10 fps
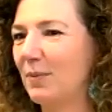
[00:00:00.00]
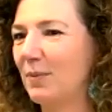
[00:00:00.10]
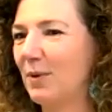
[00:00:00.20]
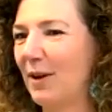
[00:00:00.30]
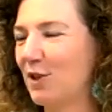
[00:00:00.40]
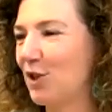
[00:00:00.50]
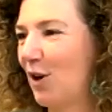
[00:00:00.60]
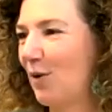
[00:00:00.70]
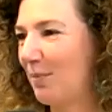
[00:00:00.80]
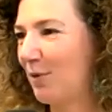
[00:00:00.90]
you have to
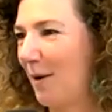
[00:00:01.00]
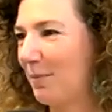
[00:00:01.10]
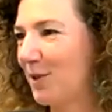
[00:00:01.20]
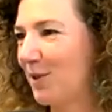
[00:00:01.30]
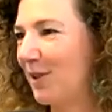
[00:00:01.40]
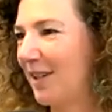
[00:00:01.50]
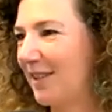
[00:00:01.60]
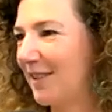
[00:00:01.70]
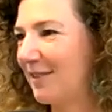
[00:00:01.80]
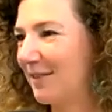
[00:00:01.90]
show up for
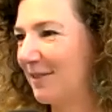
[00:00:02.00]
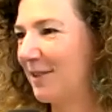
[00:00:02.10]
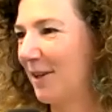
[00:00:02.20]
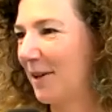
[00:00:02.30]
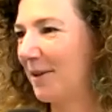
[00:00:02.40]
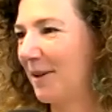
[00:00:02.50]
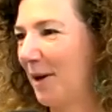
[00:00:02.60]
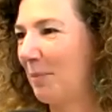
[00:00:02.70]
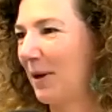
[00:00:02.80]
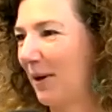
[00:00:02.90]
opportunities to
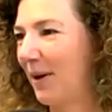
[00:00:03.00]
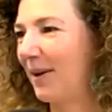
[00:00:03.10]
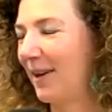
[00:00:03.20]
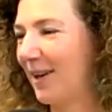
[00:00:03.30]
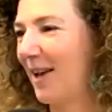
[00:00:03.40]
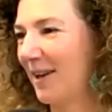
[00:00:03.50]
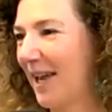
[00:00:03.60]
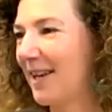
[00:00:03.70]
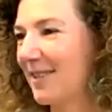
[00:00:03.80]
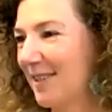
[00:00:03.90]
appear in a lot of
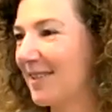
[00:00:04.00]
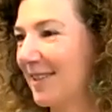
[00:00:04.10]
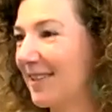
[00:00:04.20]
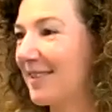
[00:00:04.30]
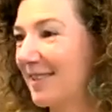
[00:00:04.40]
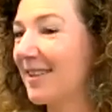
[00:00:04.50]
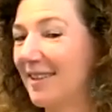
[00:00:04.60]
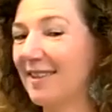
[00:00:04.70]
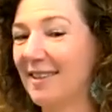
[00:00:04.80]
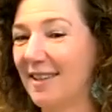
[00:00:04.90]
cases, at least
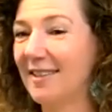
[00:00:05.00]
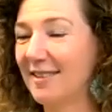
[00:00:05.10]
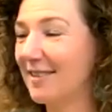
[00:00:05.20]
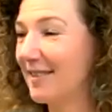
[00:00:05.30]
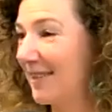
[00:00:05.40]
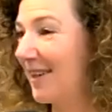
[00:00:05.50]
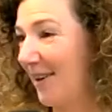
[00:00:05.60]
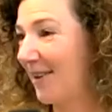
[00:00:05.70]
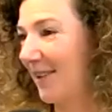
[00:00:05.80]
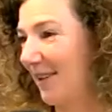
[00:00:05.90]
in this
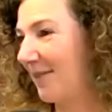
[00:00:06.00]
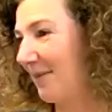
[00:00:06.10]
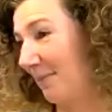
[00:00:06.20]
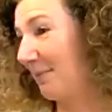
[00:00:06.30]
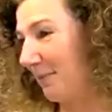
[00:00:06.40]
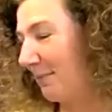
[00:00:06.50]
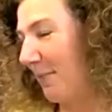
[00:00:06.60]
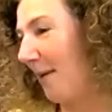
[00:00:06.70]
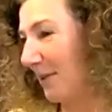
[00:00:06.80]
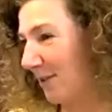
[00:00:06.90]
scenario that
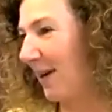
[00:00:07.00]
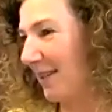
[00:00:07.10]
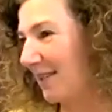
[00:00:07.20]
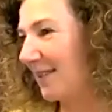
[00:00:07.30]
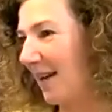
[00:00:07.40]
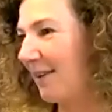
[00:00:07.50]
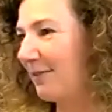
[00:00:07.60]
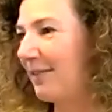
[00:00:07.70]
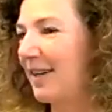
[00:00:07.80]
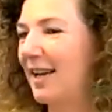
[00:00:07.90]
finds
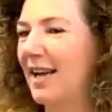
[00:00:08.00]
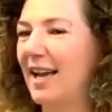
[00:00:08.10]
itself.